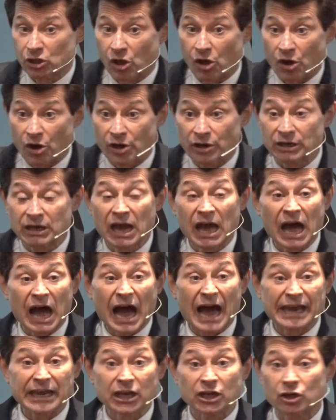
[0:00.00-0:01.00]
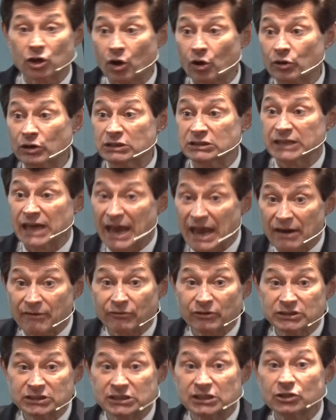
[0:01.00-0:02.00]
long. I encourage
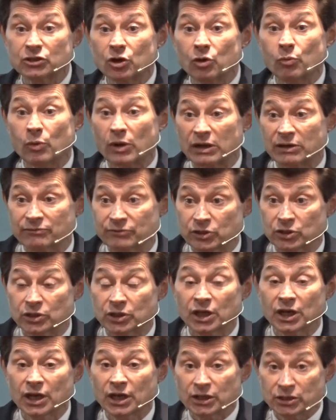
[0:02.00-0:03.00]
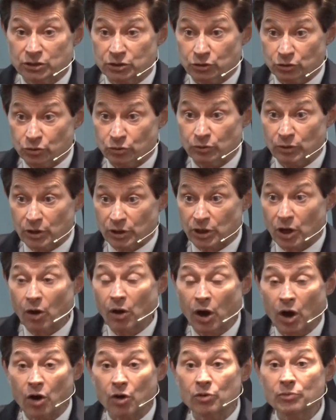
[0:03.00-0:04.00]
every single one of you to go
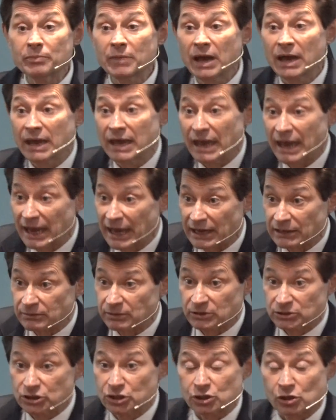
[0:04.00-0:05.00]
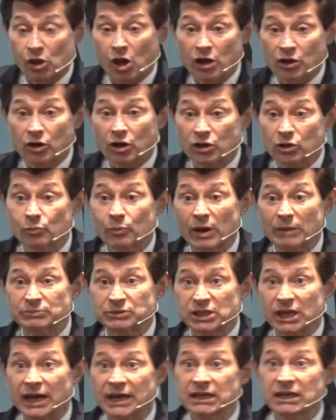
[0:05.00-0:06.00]
home and just log on to the
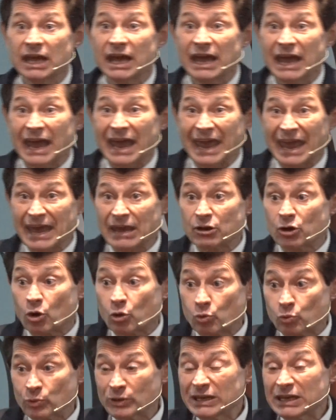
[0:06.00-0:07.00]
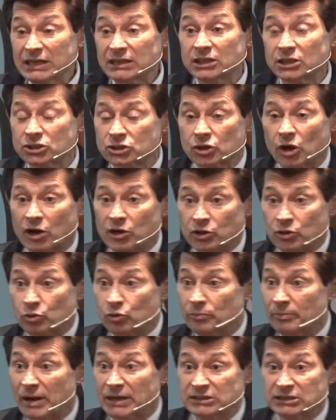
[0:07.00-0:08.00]
website and read this article.
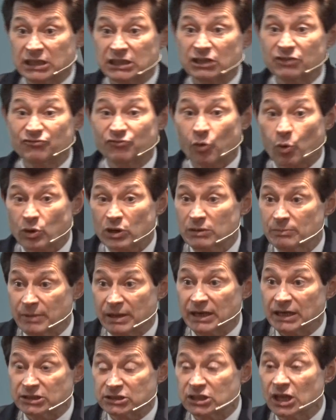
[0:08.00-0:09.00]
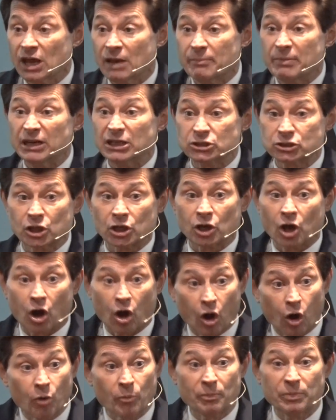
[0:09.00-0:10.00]
It might take you 40 minutes, but it's going to
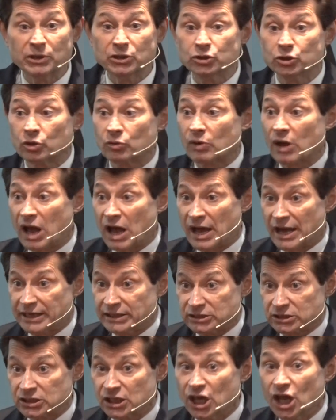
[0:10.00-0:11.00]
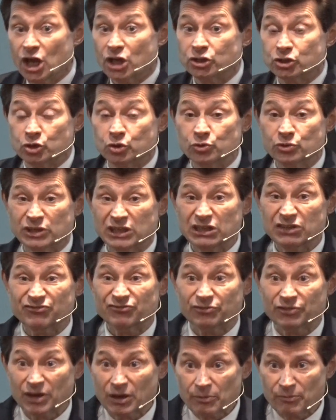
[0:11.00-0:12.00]
open your eyes to the
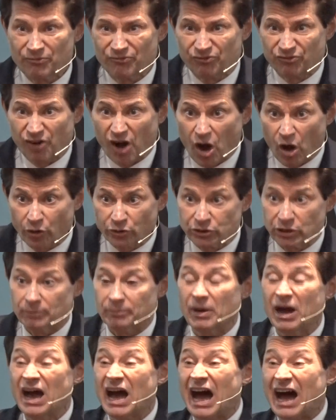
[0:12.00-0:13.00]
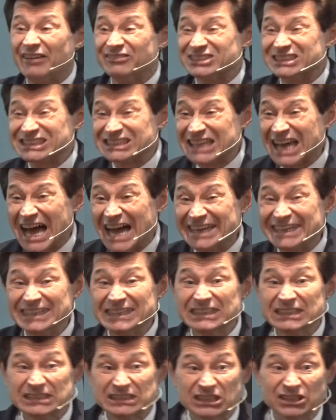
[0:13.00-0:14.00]
volume of
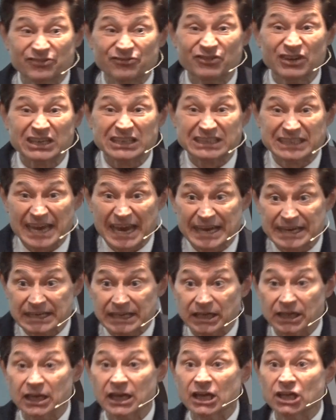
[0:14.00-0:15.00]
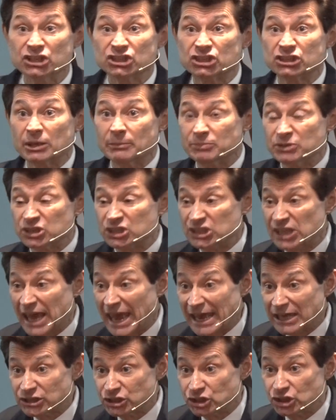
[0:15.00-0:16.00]
scientific data
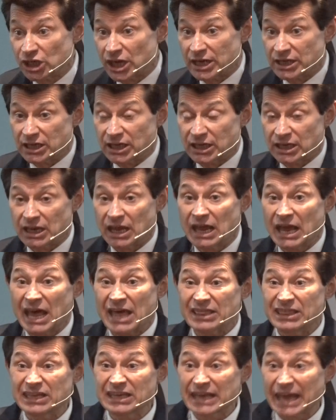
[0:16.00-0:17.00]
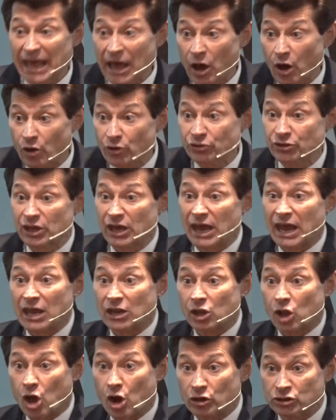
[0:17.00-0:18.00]
substantiating the health
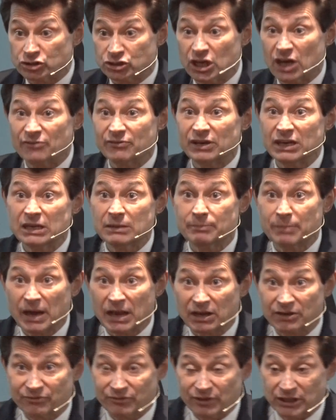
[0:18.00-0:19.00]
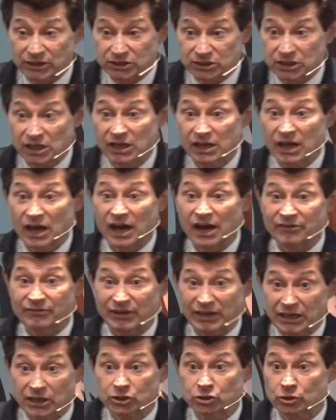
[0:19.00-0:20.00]
and longevity benefits of
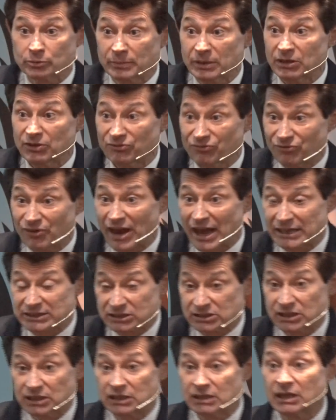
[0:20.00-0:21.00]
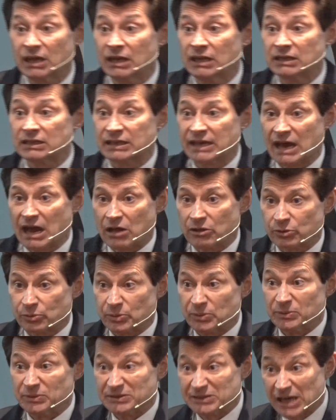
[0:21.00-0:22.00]
intermittent fasting,
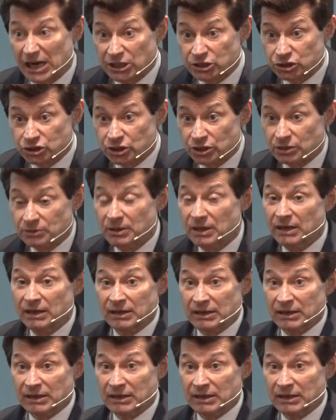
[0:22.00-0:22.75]
calorie reduction,